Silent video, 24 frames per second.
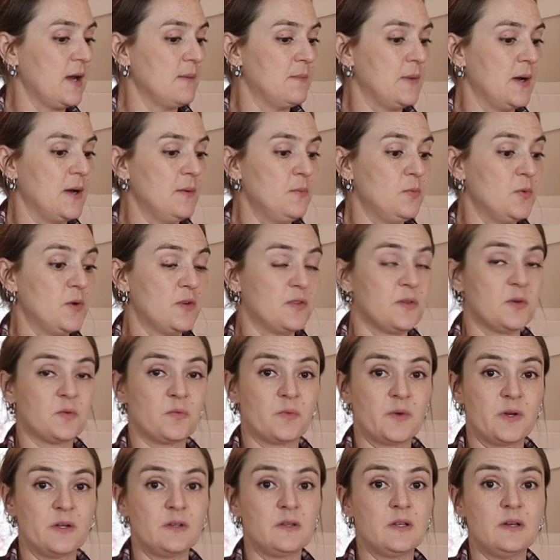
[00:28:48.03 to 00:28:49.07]
come up with a
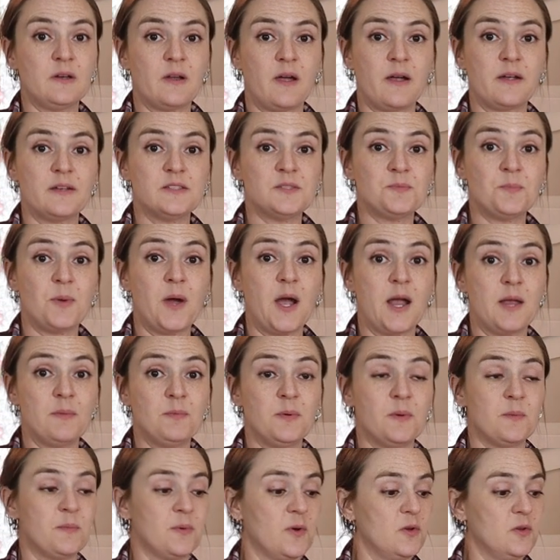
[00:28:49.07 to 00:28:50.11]
really nice
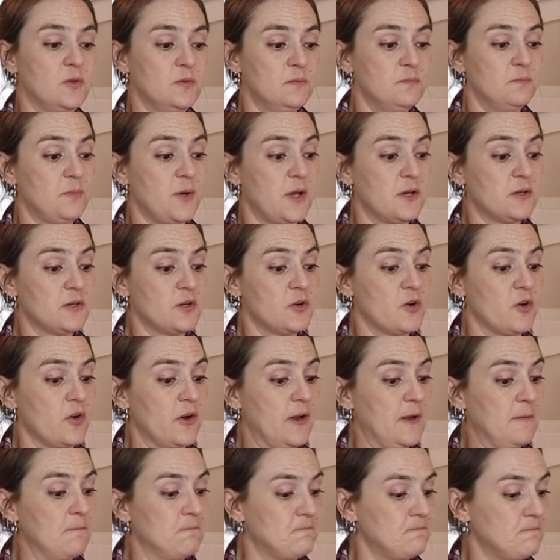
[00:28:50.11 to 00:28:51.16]
pipeable
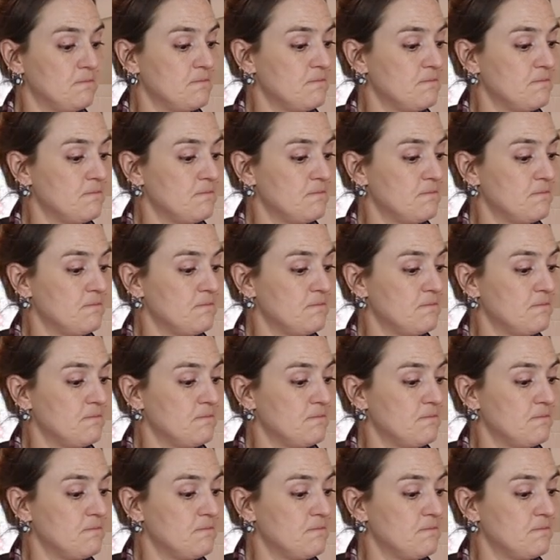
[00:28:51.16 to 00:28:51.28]
buttercream.